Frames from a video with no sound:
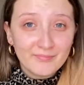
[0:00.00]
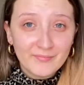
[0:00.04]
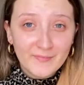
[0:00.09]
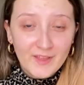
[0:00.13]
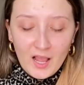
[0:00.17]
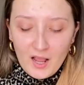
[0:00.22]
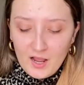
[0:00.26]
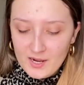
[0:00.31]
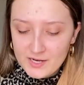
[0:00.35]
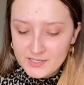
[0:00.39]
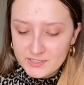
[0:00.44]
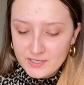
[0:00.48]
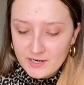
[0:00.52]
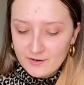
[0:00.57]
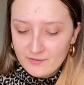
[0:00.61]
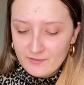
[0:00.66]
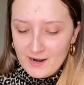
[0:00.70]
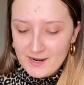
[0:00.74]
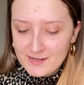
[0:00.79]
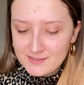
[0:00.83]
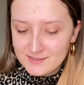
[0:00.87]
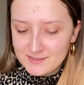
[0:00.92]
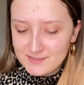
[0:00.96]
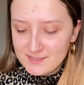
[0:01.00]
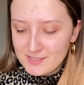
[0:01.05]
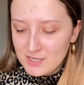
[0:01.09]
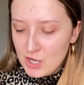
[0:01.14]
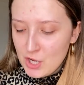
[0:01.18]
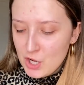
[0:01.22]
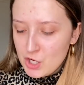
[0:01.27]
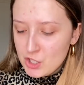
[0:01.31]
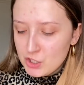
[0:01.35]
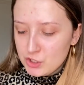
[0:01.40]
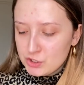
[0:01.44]
I digress.
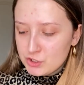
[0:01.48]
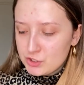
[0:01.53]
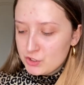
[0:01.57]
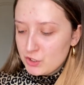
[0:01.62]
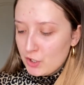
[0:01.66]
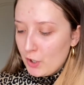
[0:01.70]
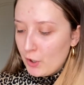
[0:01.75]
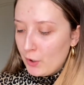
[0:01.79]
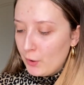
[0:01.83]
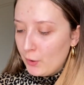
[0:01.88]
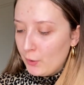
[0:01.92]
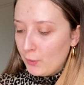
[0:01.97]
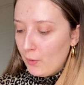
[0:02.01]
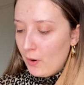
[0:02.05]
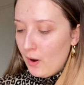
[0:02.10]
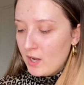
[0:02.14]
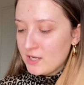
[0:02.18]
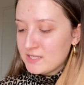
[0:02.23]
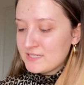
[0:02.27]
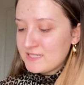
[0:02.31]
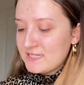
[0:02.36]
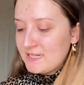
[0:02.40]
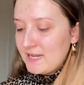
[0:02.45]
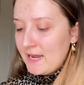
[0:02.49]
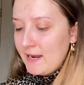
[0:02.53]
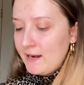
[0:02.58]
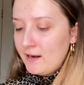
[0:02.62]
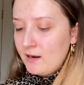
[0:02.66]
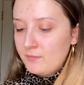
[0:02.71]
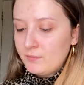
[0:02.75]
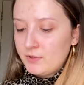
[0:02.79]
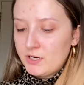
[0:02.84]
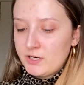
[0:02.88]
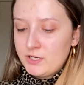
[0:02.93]
So today
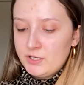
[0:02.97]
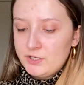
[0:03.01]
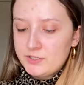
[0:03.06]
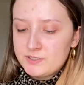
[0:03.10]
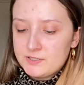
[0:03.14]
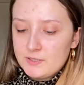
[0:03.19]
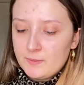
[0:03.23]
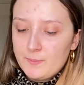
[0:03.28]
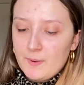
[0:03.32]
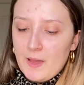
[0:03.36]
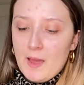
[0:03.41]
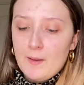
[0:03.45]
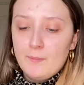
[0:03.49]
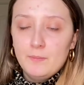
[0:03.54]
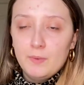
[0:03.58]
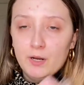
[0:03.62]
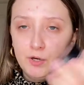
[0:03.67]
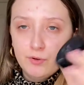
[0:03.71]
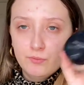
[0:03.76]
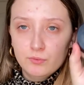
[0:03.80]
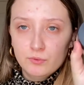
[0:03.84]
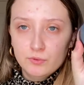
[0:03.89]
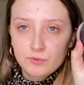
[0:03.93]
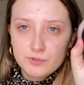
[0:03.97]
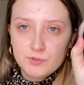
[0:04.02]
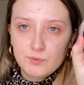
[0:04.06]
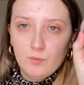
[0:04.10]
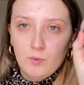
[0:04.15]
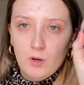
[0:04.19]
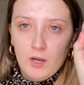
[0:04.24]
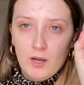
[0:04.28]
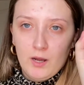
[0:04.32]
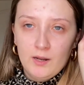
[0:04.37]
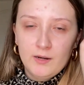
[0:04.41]
I'm going to use the Bare Minerals
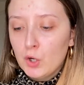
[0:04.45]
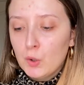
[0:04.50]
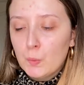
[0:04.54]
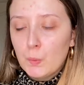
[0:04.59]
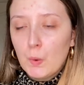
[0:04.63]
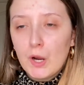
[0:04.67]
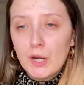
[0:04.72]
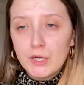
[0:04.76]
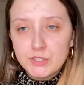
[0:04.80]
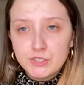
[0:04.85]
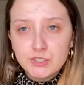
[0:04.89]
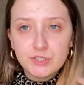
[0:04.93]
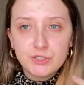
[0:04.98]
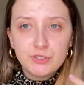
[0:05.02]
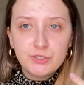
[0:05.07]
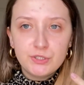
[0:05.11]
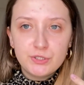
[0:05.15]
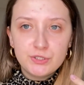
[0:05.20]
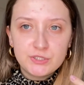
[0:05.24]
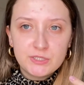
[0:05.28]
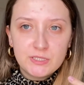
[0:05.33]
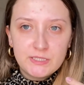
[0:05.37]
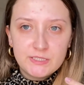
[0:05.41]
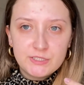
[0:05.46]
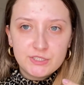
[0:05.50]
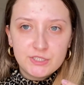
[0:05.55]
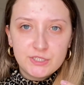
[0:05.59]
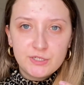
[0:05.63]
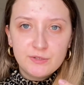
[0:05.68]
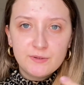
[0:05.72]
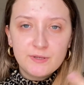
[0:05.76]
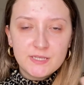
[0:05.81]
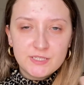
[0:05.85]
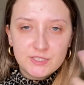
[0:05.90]
one. What I do usually
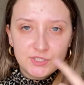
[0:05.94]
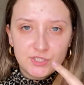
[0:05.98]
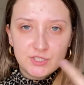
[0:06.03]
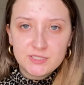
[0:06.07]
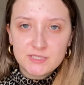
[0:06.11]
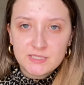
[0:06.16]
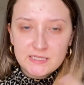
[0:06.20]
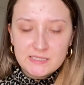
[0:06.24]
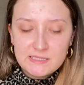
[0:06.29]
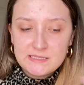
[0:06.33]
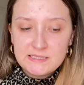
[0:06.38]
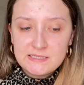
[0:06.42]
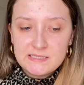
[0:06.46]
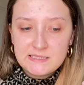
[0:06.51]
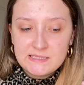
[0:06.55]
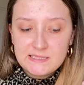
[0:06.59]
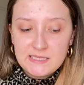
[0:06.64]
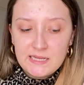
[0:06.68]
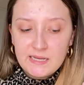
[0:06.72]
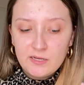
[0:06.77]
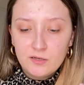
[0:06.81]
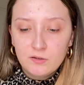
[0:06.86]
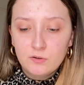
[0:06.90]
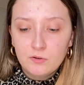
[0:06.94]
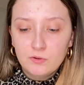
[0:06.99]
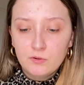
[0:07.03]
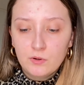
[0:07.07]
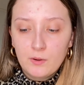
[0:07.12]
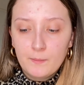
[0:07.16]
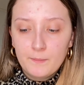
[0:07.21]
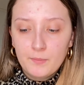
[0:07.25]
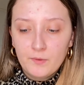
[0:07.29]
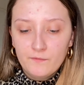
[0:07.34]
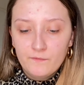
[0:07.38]
do is just conceal
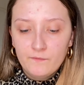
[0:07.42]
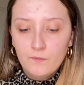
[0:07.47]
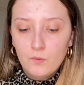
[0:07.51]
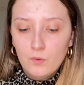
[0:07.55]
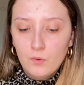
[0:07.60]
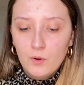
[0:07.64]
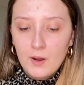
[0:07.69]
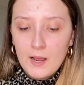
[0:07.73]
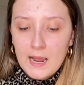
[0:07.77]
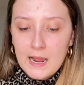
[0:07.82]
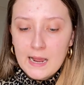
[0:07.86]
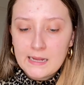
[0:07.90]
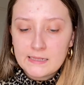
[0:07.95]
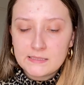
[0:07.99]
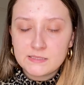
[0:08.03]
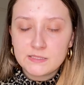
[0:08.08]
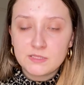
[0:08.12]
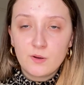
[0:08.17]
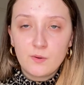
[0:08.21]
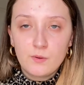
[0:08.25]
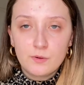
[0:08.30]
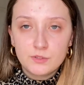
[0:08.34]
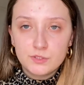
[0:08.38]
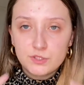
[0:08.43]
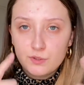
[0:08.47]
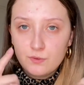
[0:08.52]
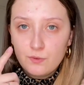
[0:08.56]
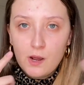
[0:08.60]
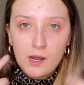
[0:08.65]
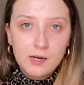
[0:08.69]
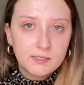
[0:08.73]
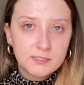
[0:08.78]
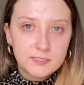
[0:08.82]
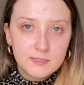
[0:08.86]
beforehand, so I'll do
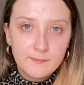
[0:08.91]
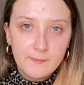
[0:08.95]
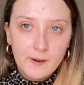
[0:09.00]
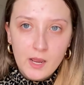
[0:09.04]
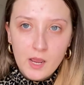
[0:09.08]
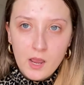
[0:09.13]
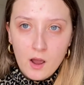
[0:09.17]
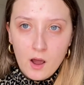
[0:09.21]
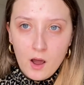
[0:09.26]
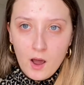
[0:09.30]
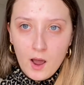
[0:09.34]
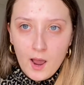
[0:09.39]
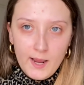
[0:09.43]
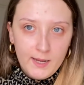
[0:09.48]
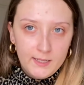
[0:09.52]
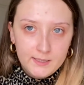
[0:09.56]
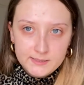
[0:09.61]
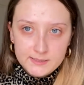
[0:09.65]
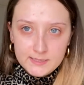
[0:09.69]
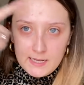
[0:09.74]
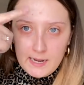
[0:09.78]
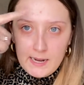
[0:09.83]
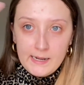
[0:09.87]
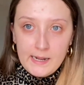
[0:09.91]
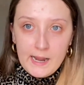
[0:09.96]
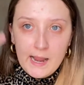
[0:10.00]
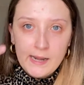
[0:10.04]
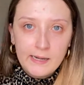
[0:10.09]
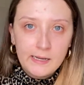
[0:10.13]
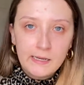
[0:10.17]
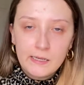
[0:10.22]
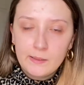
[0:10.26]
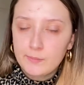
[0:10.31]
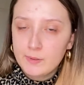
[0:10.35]
under my eyes and
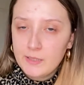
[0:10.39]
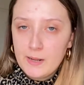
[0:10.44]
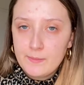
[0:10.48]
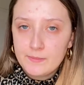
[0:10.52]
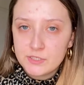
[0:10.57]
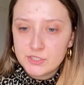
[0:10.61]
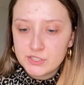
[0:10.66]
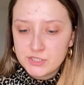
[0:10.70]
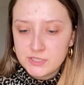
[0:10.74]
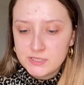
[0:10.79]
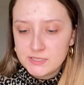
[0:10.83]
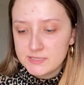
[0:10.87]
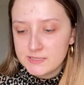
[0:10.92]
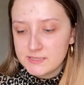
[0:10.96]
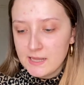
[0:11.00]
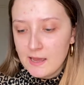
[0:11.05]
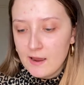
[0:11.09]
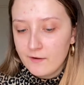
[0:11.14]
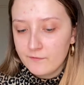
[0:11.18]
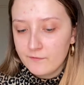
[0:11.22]
any blemishes that I've